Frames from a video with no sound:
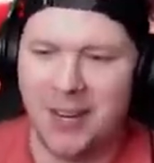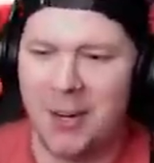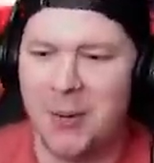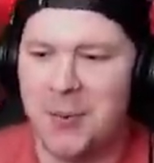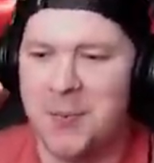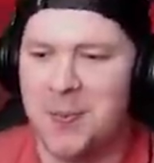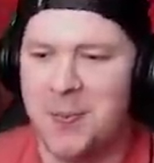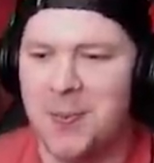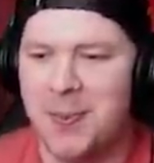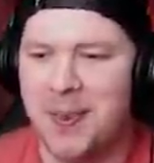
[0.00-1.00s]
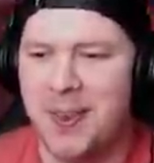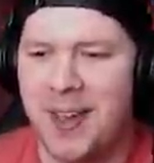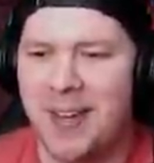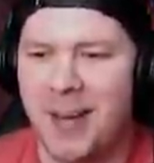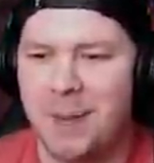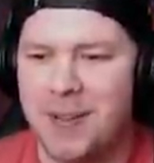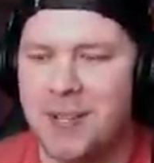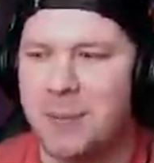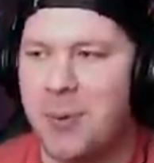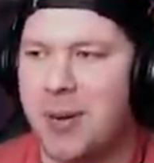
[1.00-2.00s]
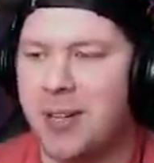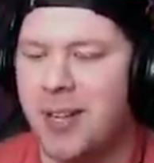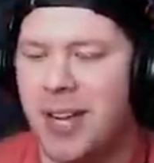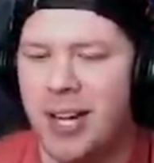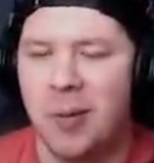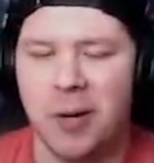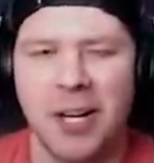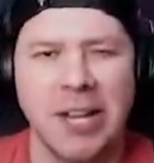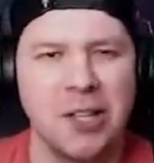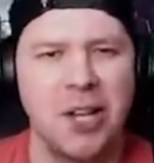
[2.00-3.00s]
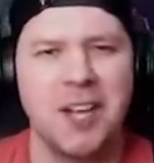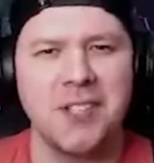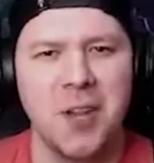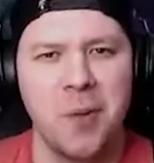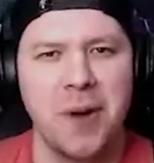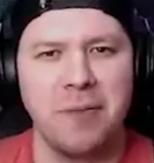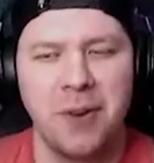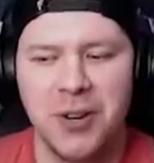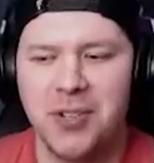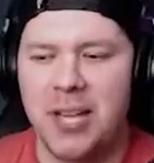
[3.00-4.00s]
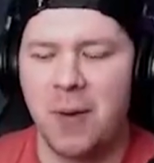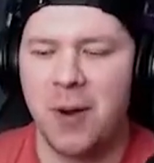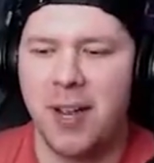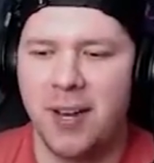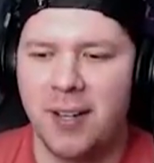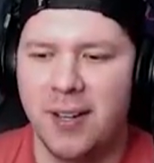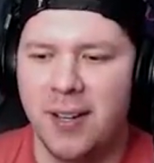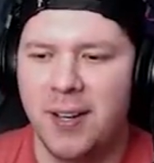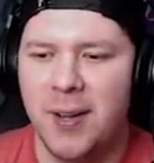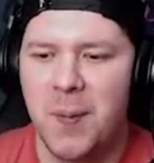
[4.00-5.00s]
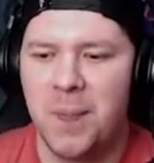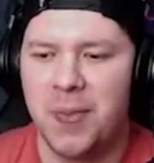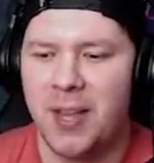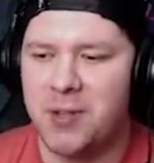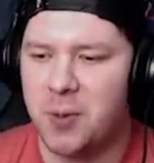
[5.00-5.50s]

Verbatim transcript: know, had to happen at some point. We're gonna get the loss out of the way first. That way, that's the